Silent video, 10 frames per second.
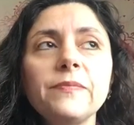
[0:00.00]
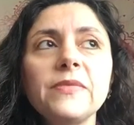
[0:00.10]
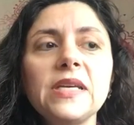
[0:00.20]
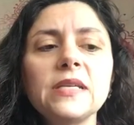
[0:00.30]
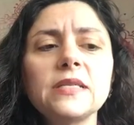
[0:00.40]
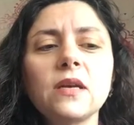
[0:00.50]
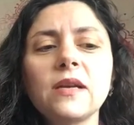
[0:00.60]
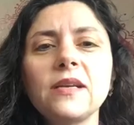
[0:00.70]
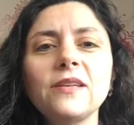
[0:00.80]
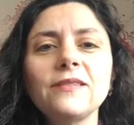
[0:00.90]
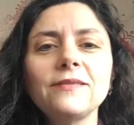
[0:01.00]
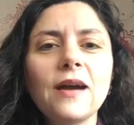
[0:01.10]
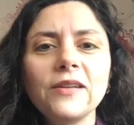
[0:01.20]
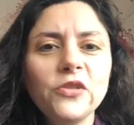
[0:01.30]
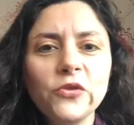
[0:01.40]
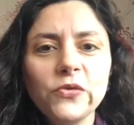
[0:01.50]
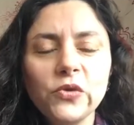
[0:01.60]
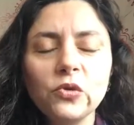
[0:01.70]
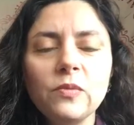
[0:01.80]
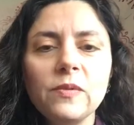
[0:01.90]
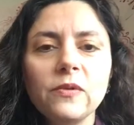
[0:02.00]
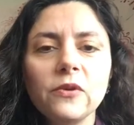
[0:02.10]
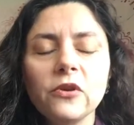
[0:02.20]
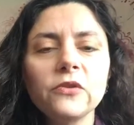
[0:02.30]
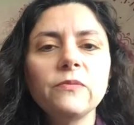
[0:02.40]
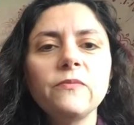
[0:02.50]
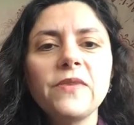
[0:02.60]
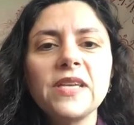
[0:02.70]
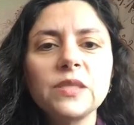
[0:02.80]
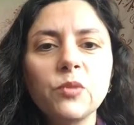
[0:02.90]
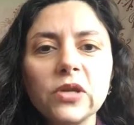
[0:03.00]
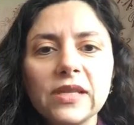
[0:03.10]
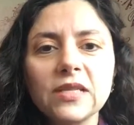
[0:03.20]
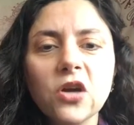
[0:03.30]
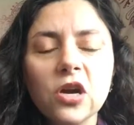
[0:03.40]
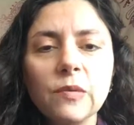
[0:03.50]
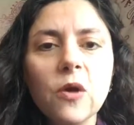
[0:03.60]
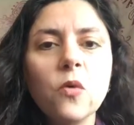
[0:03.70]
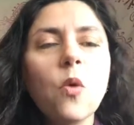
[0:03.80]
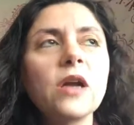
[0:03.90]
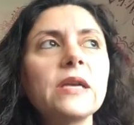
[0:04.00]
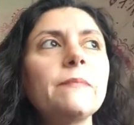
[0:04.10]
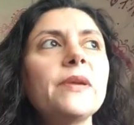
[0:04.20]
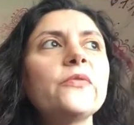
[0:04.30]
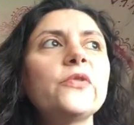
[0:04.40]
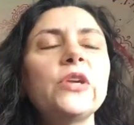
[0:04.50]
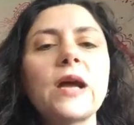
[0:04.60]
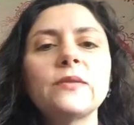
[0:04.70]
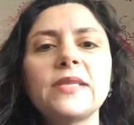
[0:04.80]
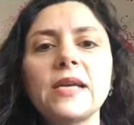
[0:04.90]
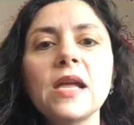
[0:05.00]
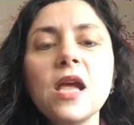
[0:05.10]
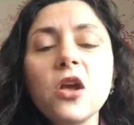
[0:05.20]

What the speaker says: things done on YouTube or Facebook that talk about walking barefoot outside.